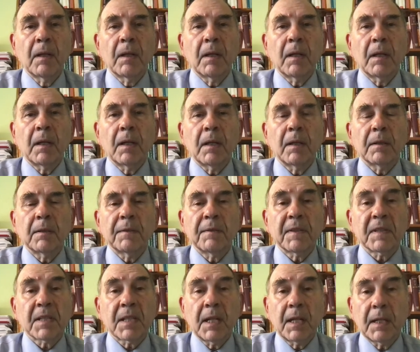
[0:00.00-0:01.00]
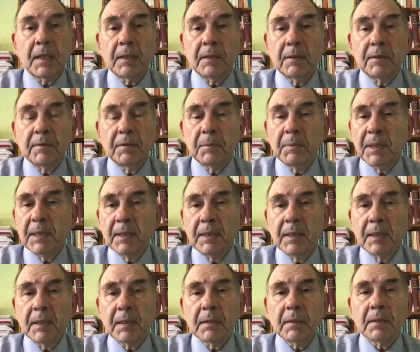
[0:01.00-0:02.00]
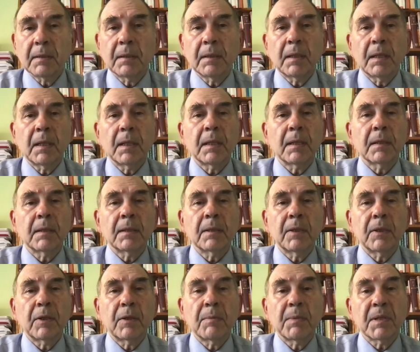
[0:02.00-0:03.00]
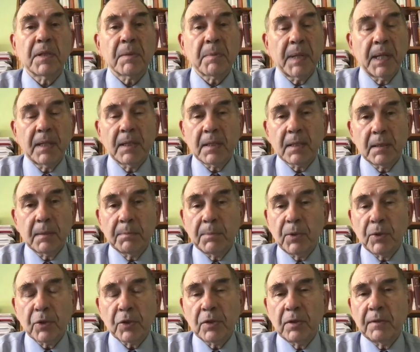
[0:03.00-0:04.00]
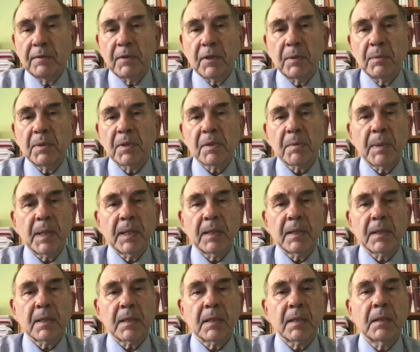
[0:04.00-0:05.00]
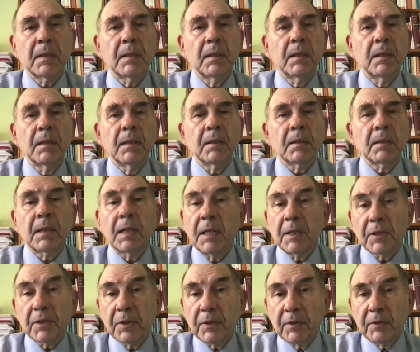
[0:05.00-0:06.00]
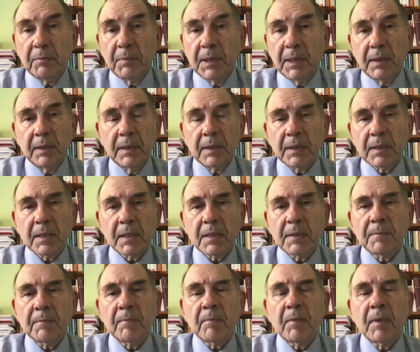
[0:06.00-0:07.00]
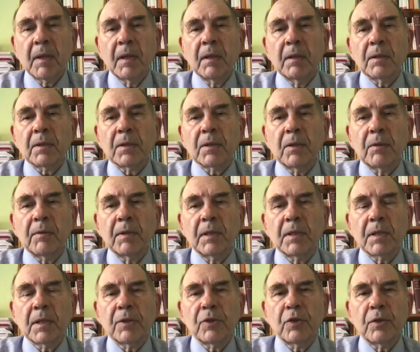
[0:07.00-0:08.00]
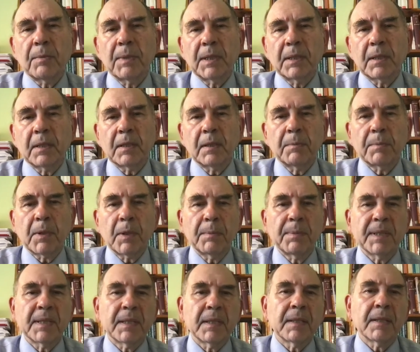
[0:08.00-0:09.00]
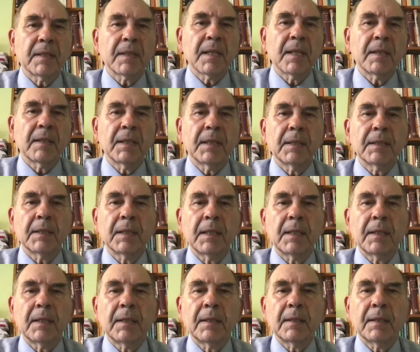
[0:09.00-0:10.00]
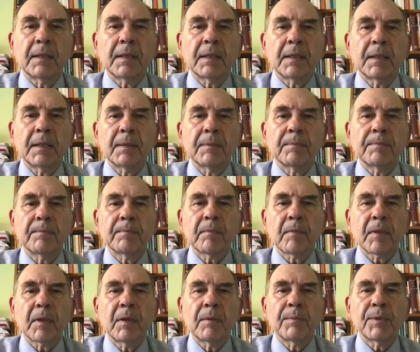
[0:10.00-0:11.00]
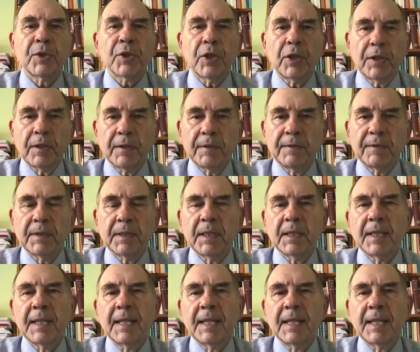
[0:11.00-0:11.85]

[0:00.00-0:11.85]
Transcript: uh, the facade of a building, urban space, a portion of urban space, cluster of buildings. So these are geometrical properties that are um, observed